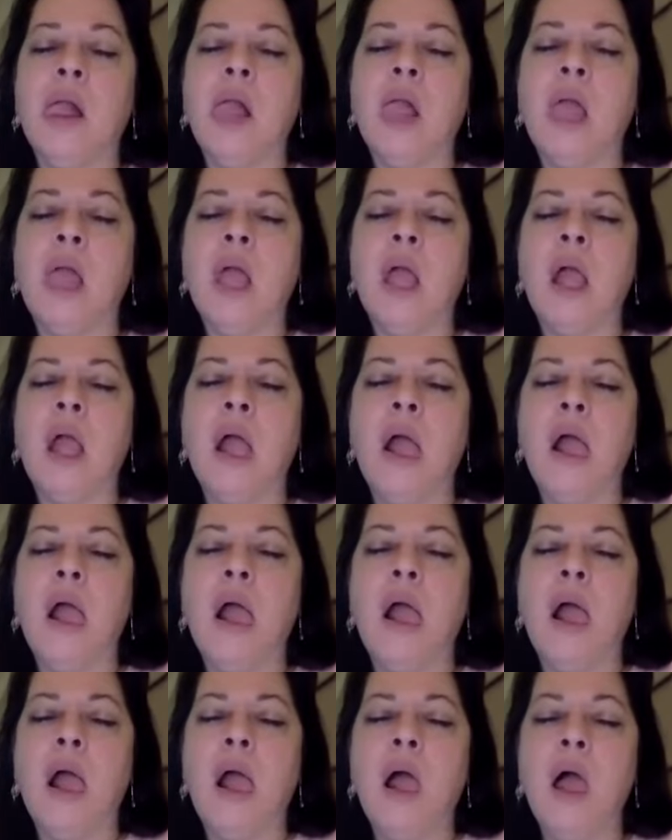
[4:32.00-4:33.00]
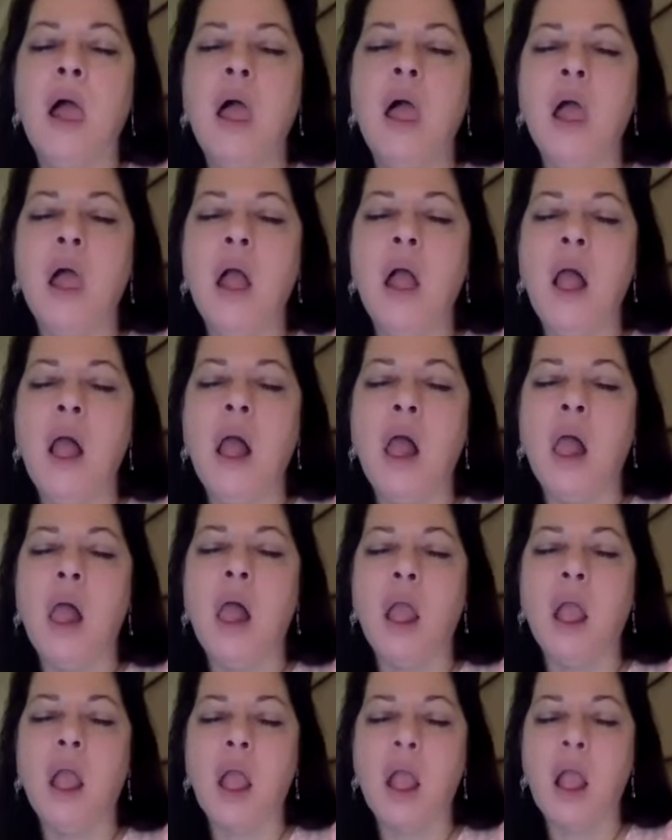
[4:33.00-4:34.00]

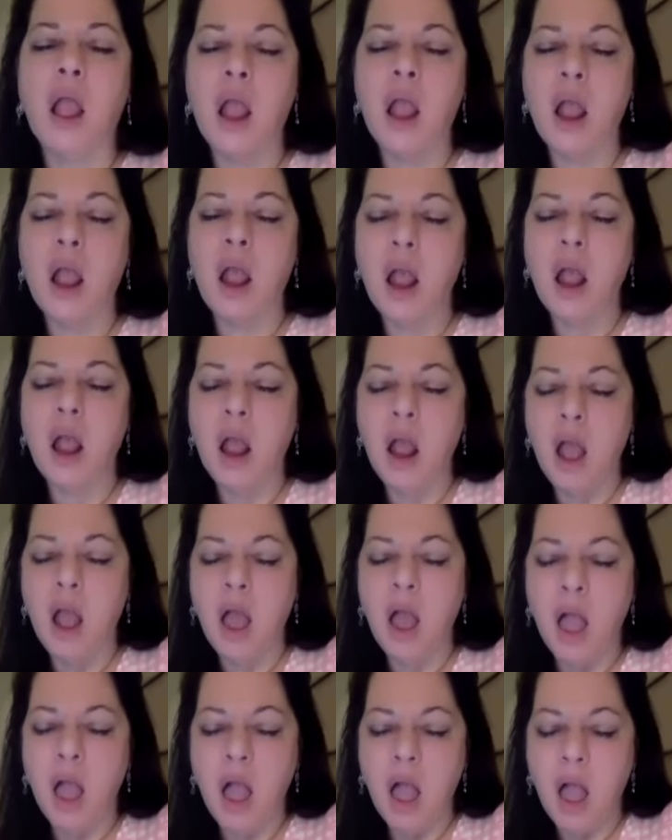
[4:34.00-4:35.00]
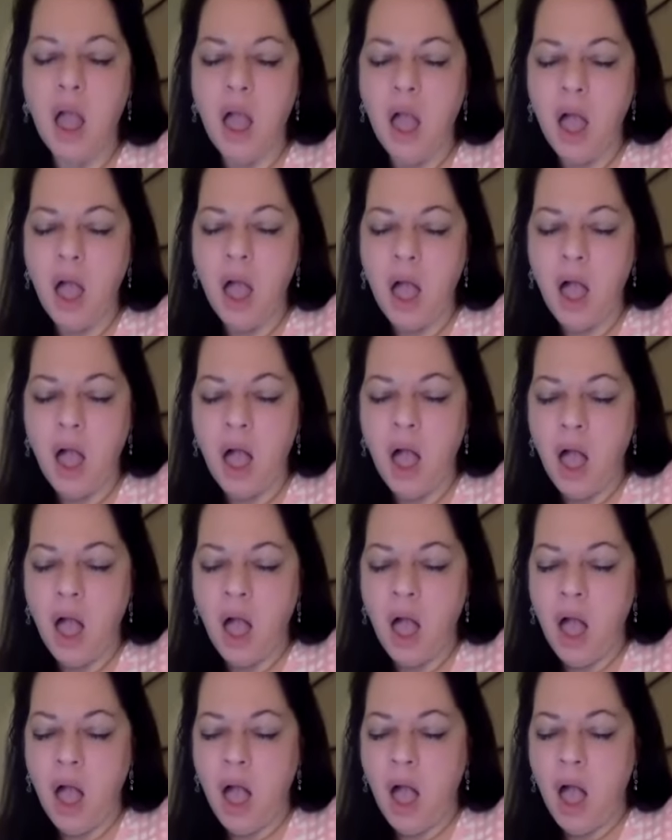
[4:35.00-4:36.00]

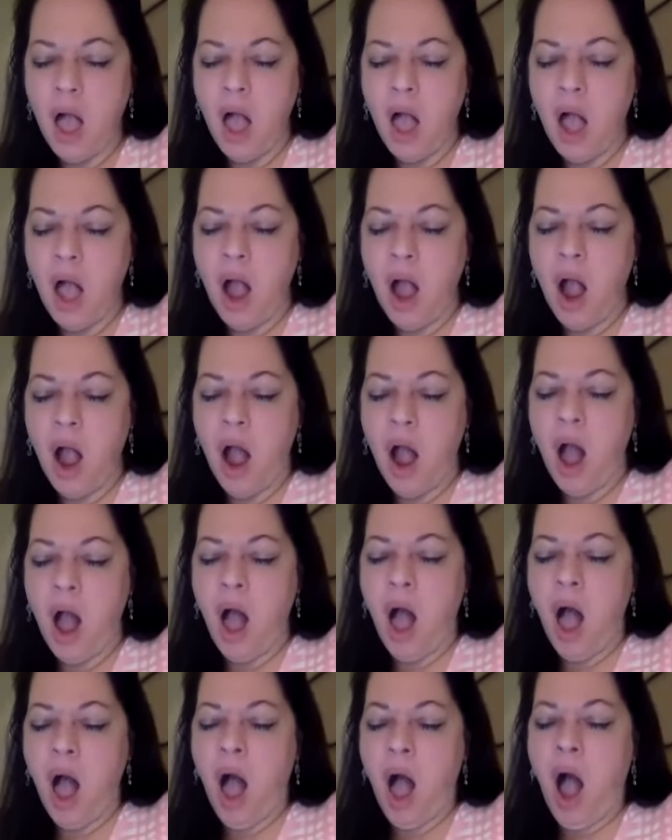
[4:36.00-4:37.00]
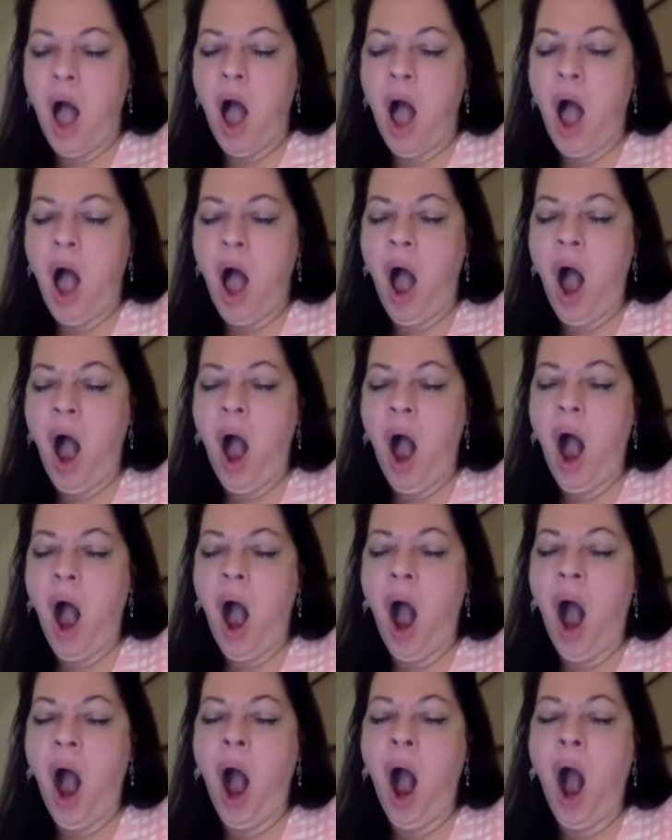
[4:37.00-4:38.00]

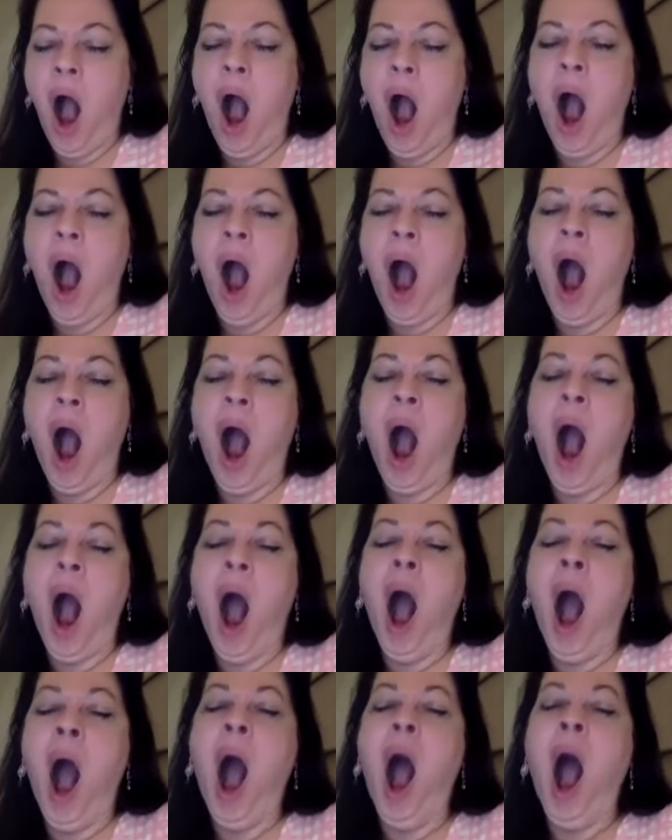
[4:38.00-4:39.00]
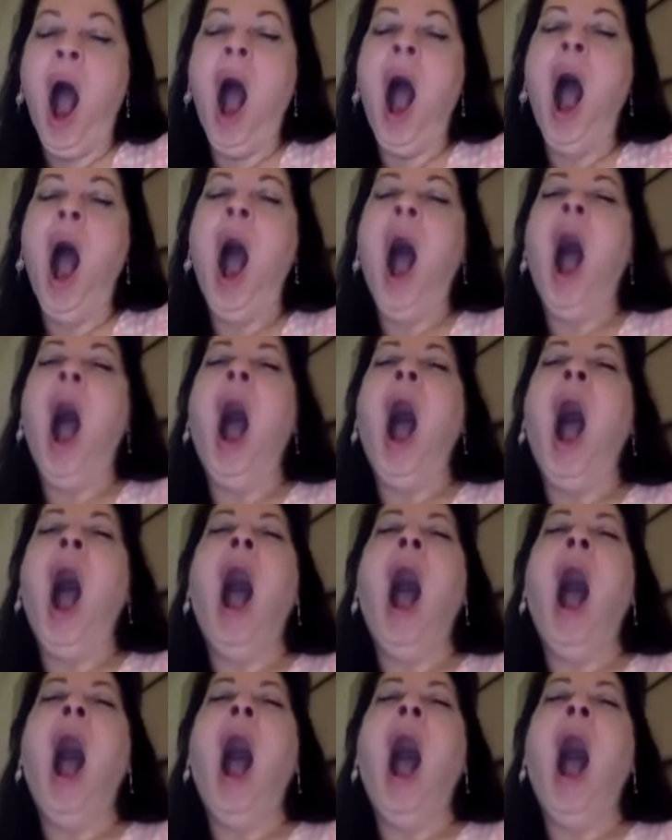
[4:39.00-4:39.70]
Nothing is said.